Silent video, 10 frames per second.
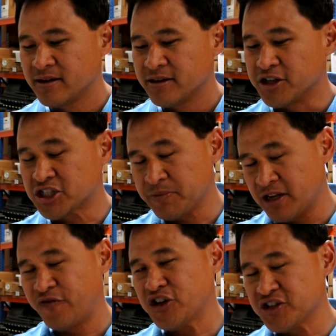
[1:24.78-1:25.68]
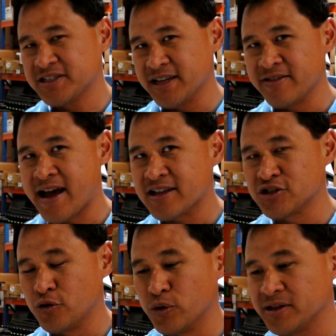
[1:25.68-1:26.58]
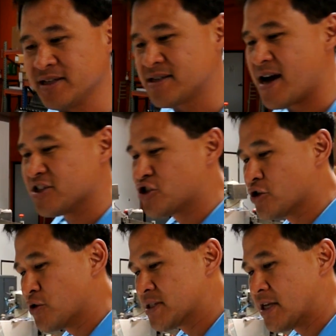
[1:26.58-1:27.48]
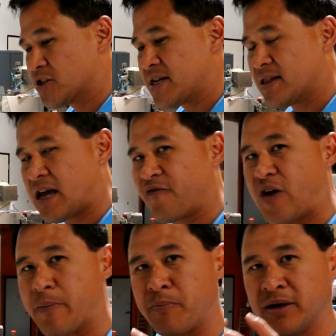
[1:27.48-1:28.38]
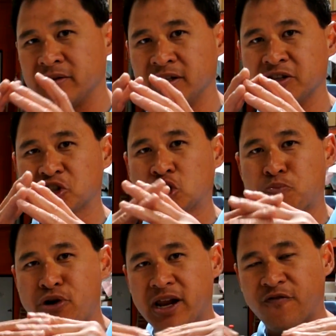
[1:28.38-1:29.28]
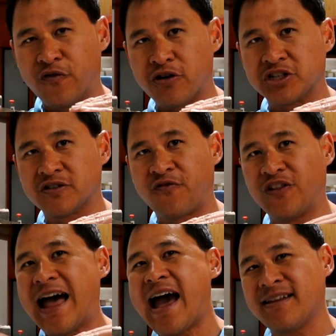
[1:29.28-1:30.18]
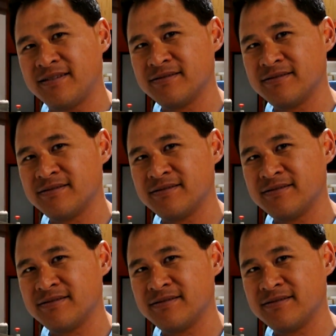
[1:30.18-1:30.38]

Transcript: there's some inefficiency in that. So what these guys do is they'll take that fiber bundle and they'll spread it first, flat.